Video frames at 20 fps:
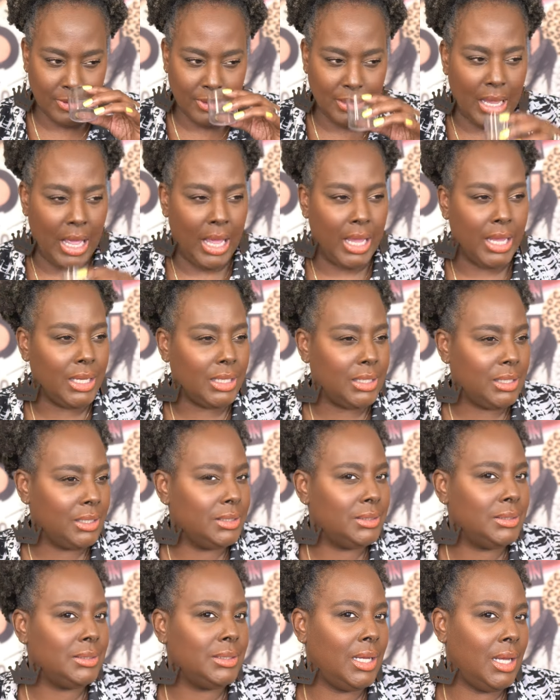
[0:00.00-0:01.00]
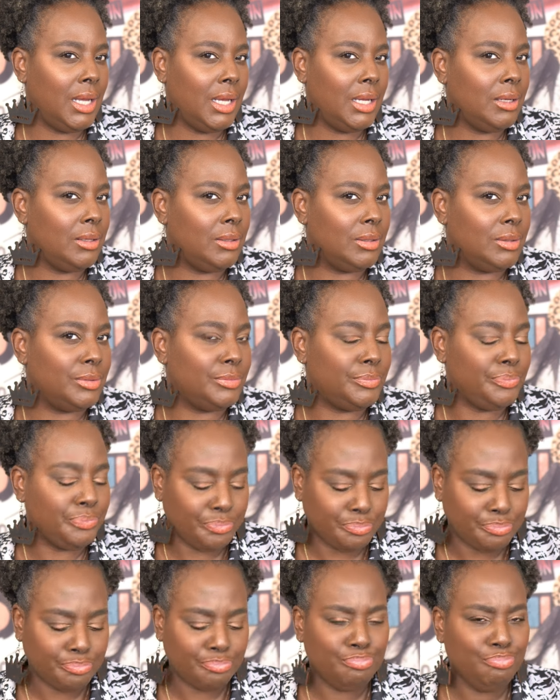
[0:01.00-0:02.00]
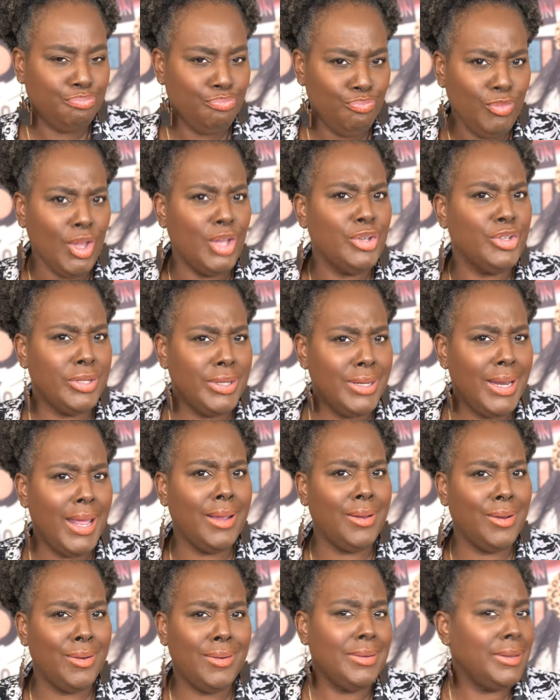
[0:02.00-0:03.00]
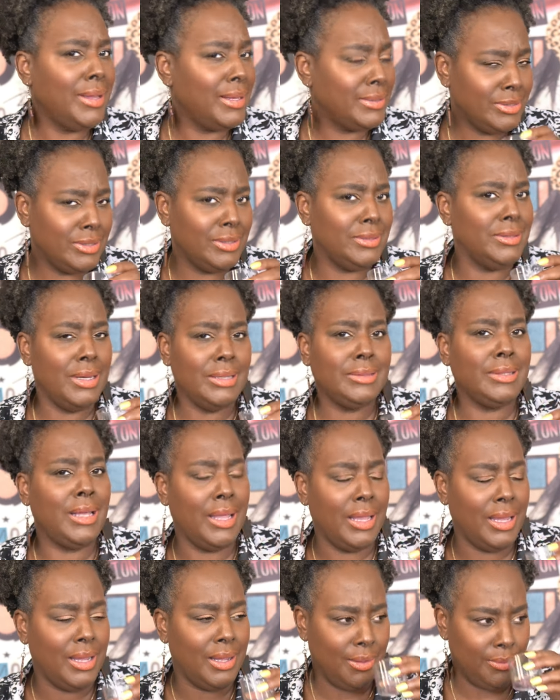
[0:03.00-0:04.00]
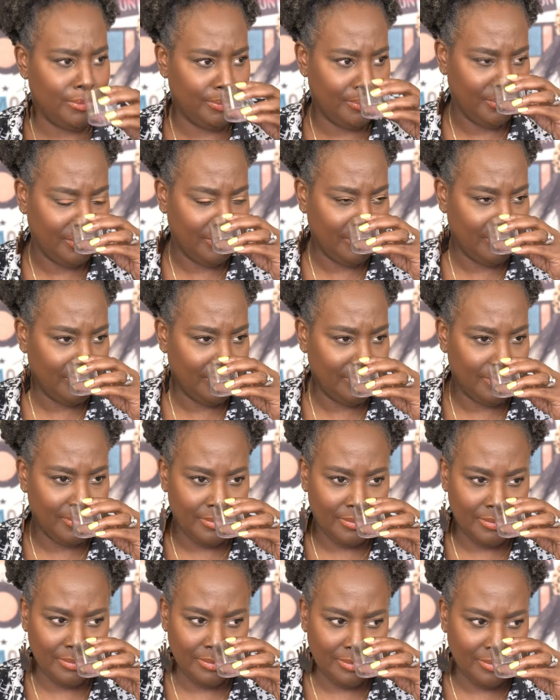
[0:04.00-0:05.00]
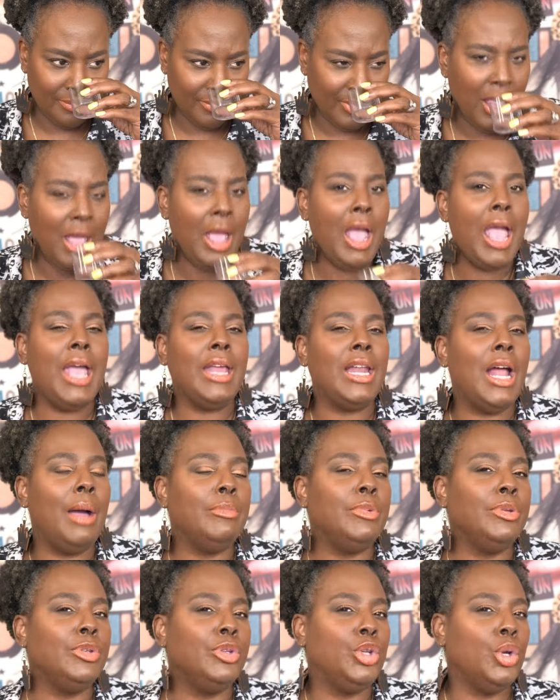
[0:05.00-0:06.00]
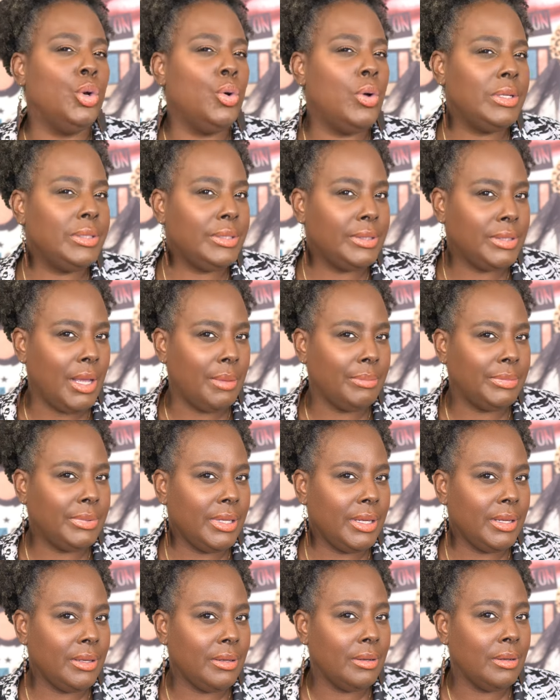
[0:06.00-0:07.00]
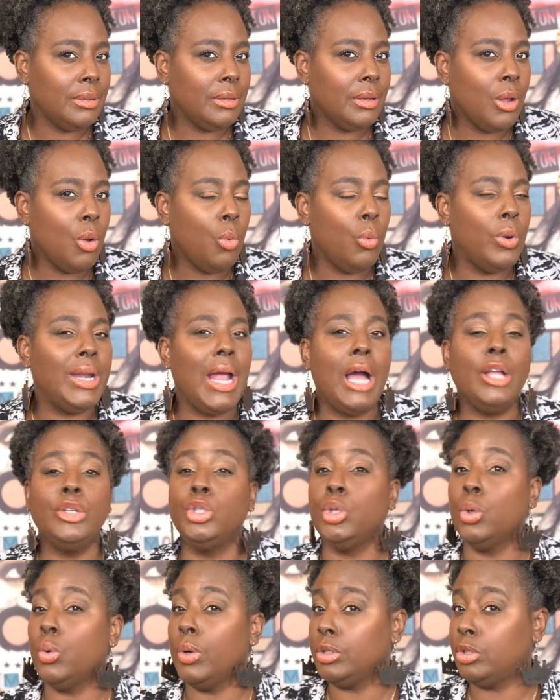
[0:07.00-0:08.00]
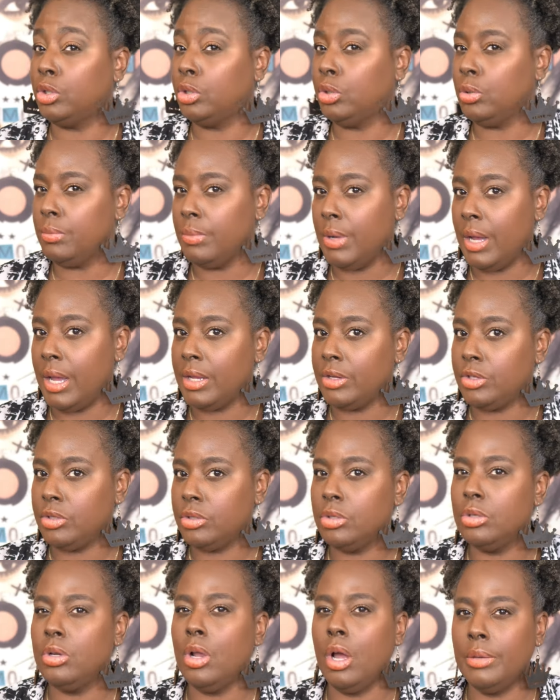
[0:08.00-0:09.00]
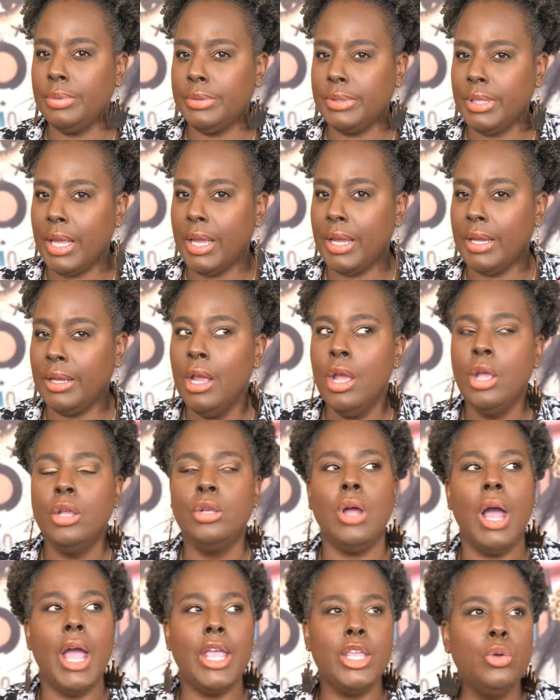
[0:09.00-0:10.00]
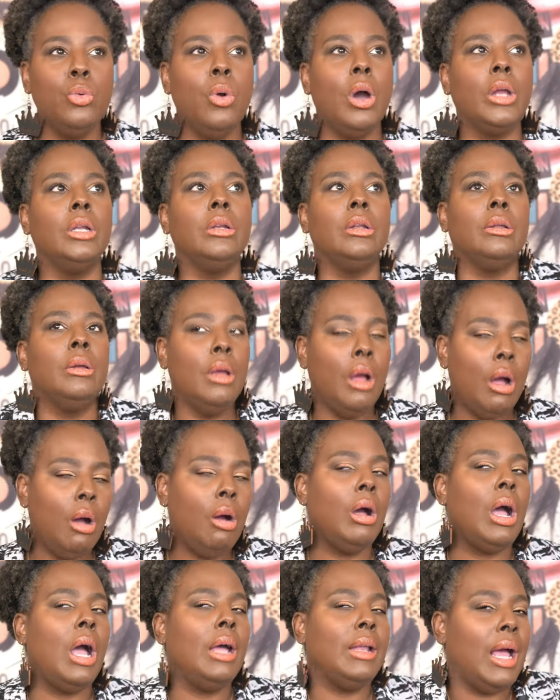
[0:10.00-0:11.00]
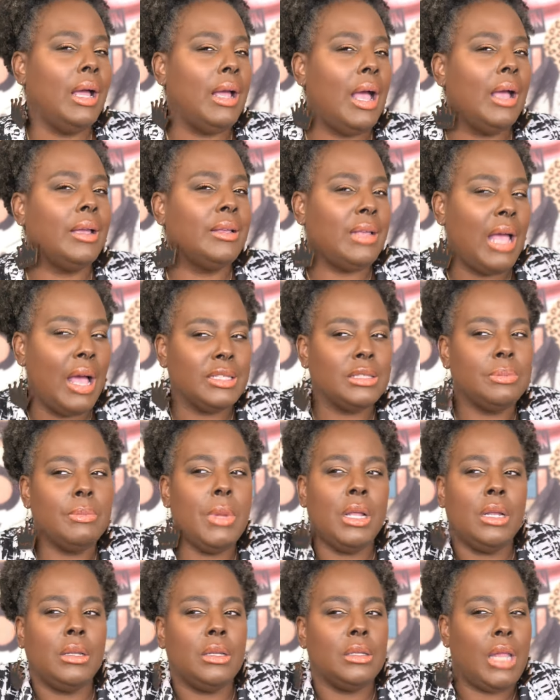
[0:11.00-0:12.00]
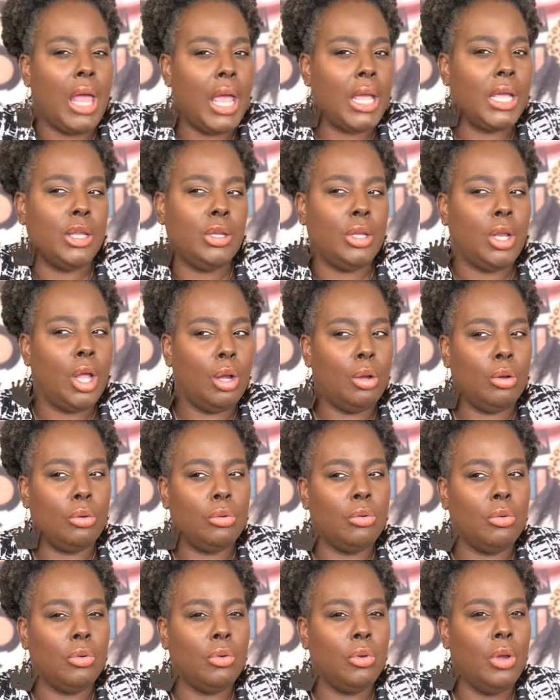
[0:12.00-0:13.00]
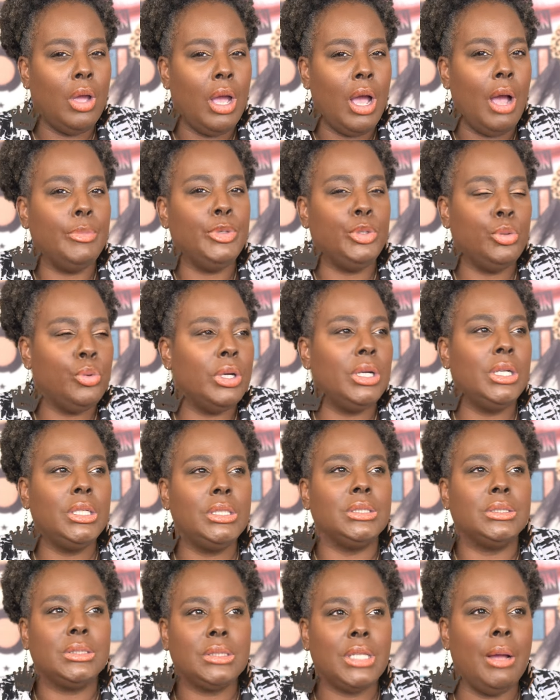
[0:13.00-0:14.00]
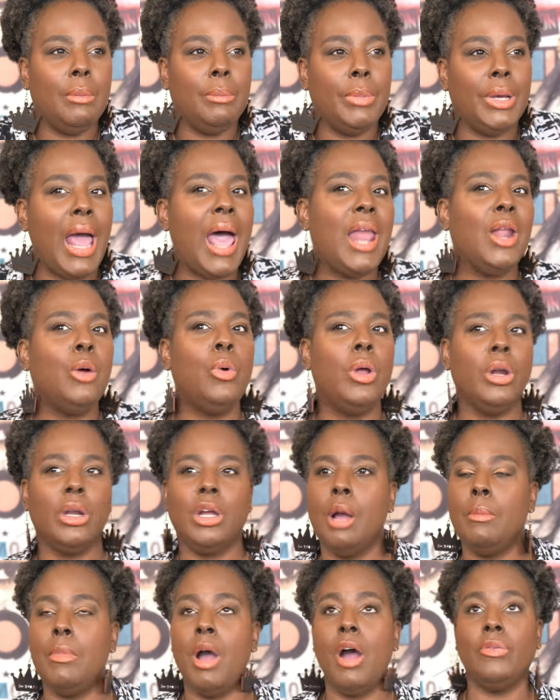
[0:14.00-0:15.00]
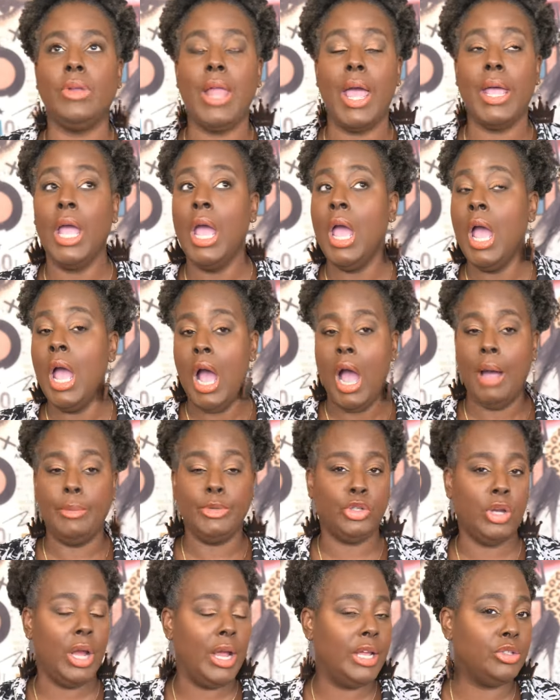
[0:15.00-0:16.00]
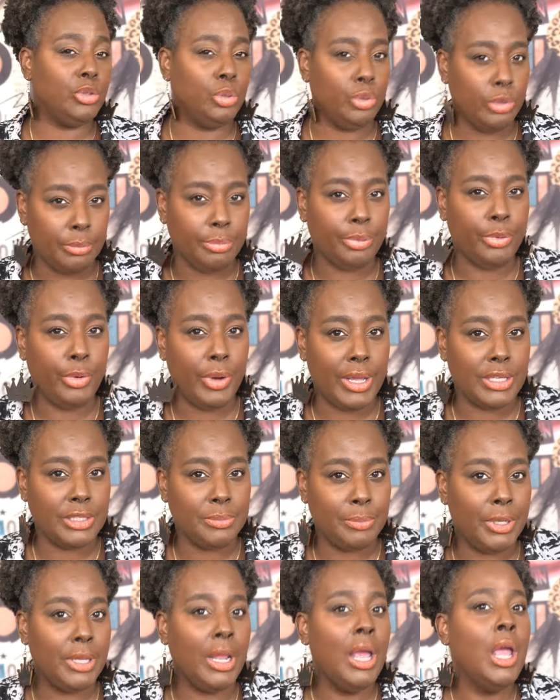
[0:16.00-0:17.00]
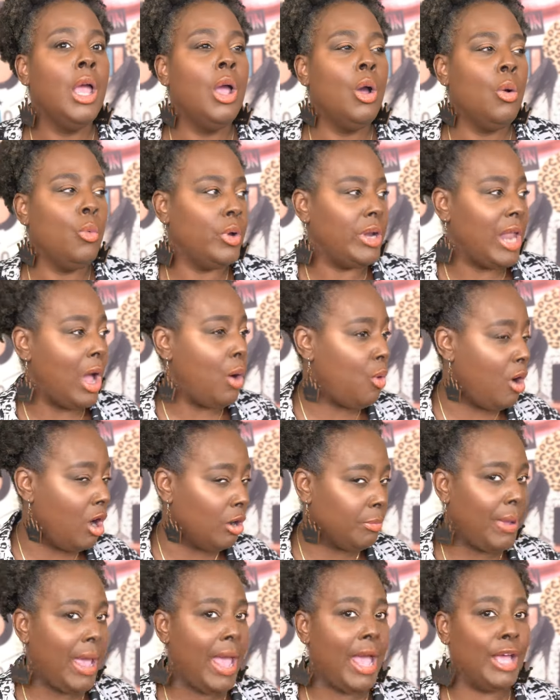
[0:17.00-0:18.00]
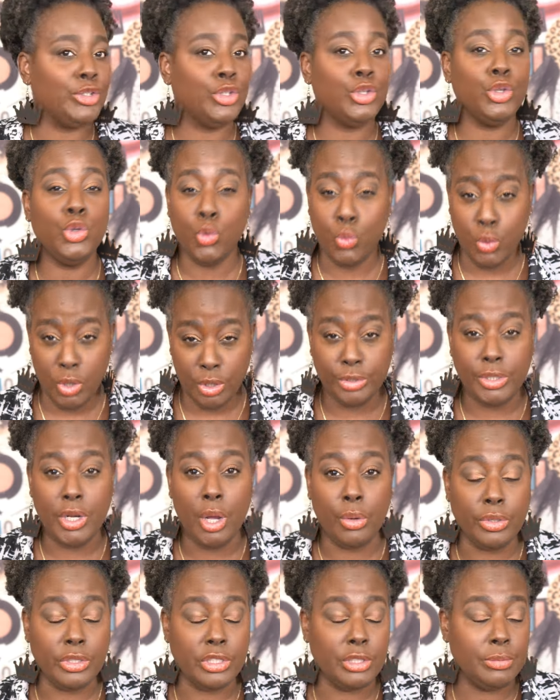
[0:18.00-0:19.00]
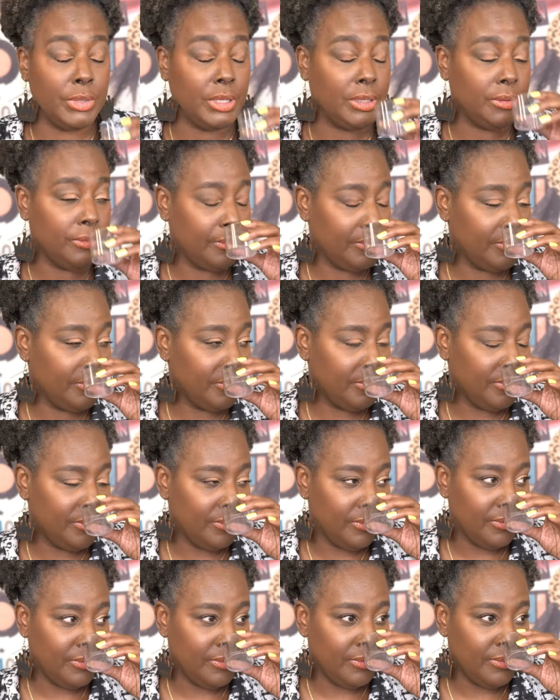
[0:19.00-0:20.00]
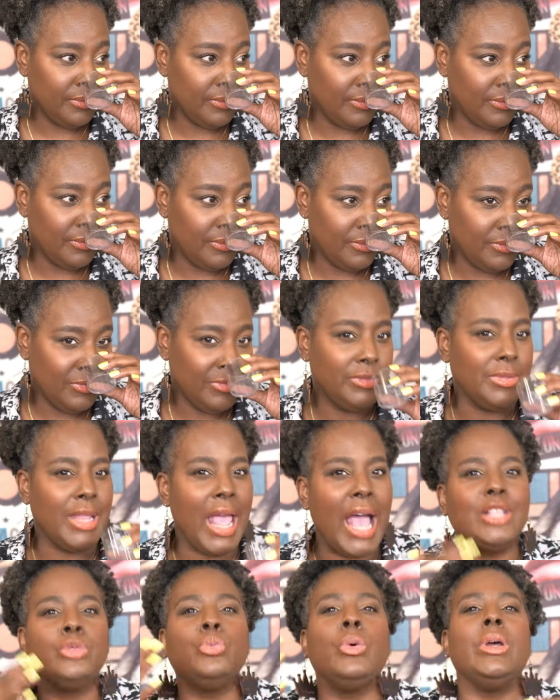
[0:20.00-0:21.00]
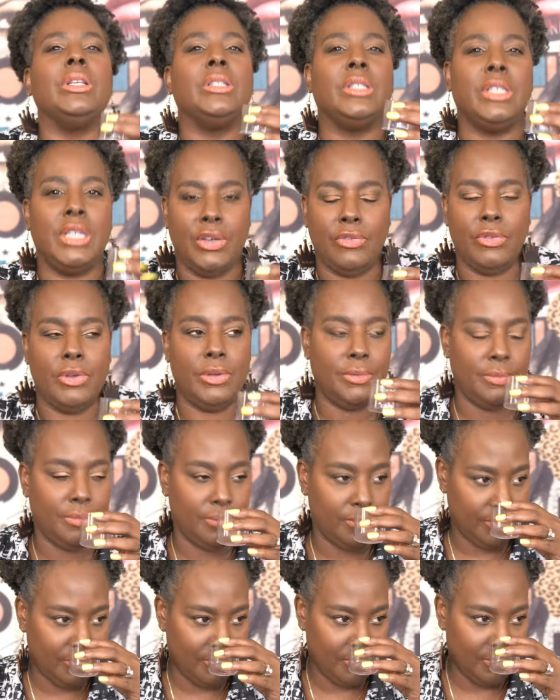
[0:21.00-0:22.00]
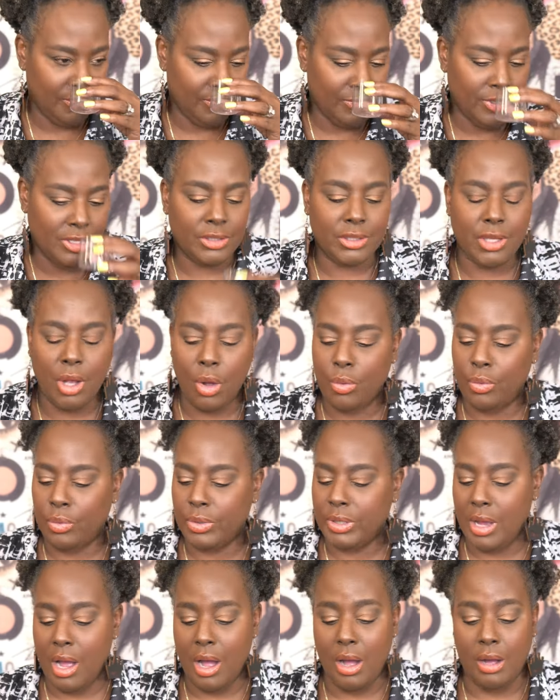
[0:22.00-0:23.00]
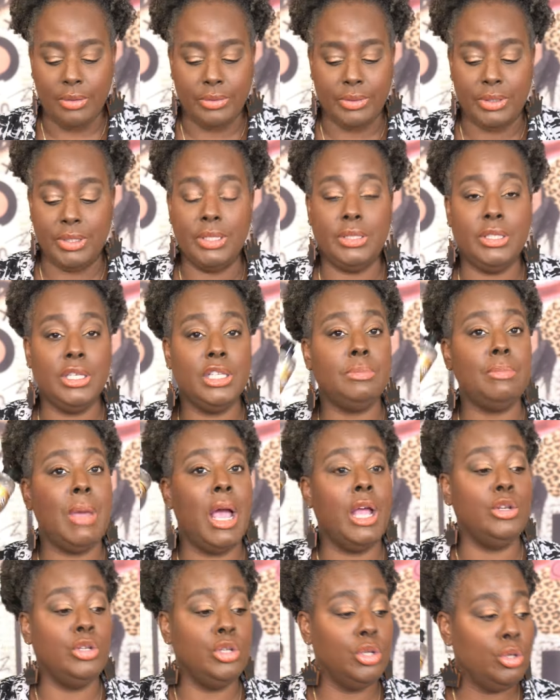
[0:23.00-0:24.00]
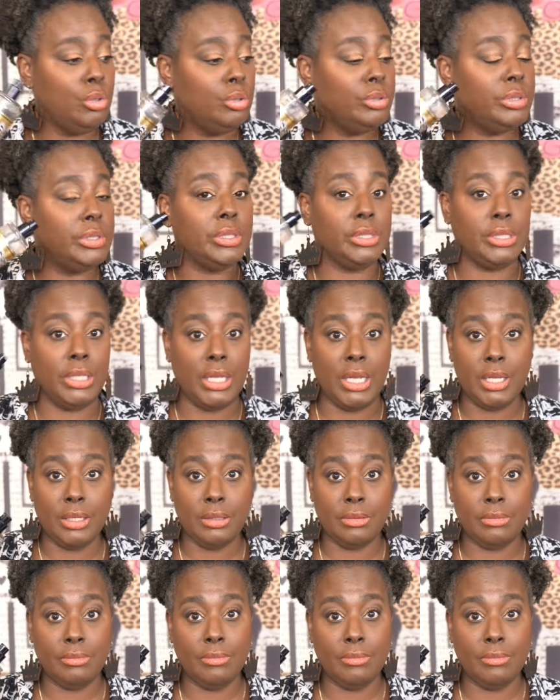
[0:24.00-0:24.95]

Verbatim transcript: Like, oh, she that girl. Yes, she, yes, I am. And I'm doing something without doing too much. You know what I'm saying? You know how you want to, oh, I, I, I smell like, you know, I'm doing a little something, but I don't want to come off like I'm trying to impress. But when I walk past you, you will notice me. That's what it's giving. So, y'all, this is my new scent.